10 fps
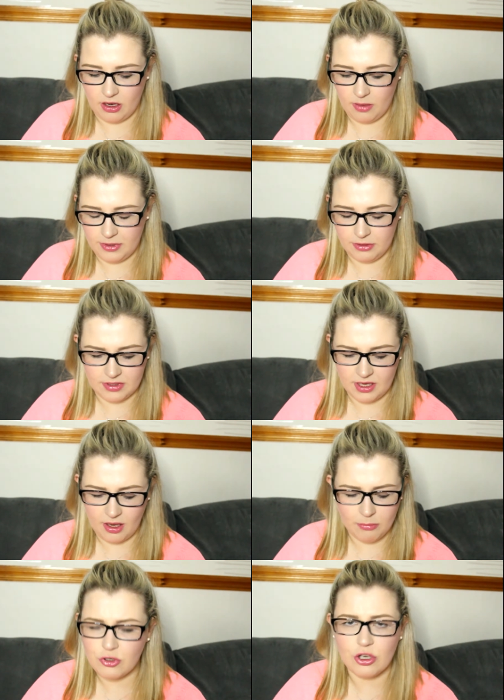up and he was like,
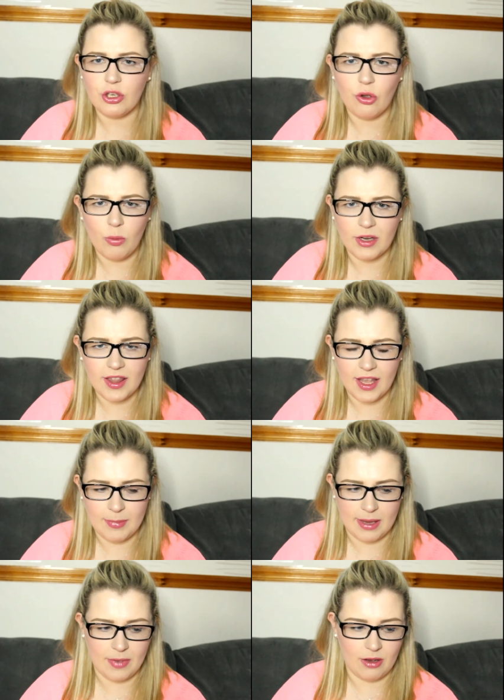I'm sure you got one of them, Emma.